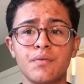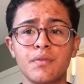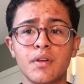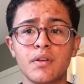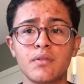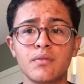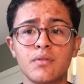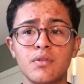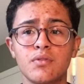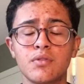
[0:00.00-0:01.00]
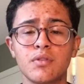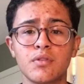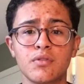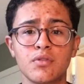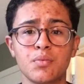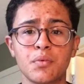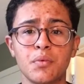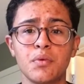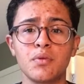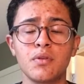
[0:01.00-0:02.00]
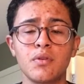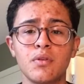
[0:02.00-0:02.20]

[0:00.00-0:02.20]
Like usually they're super rude,